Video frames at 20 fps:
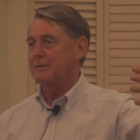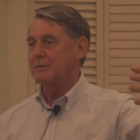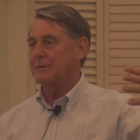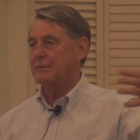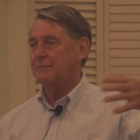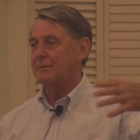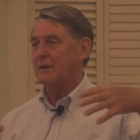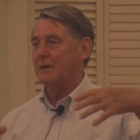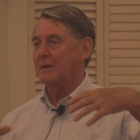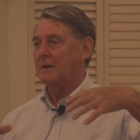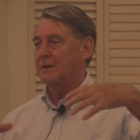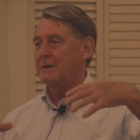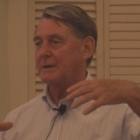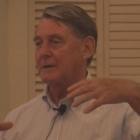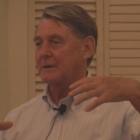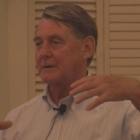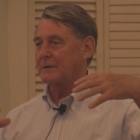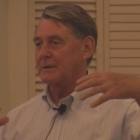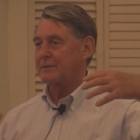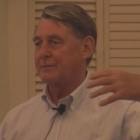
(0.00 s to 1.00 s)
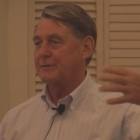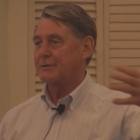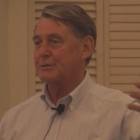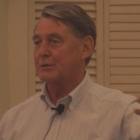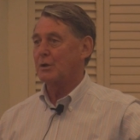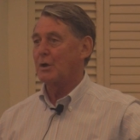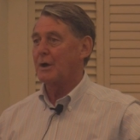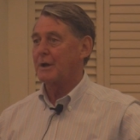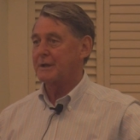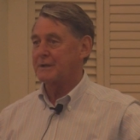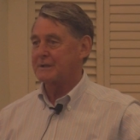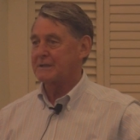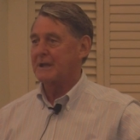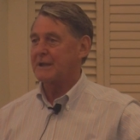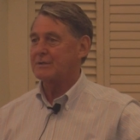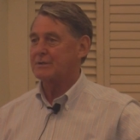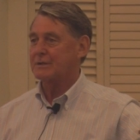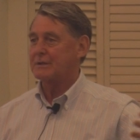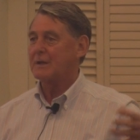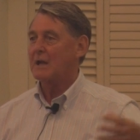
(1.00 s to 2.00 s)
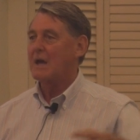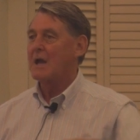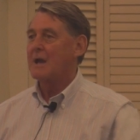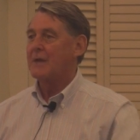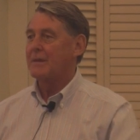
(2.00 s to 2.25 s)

the uh, an official organization.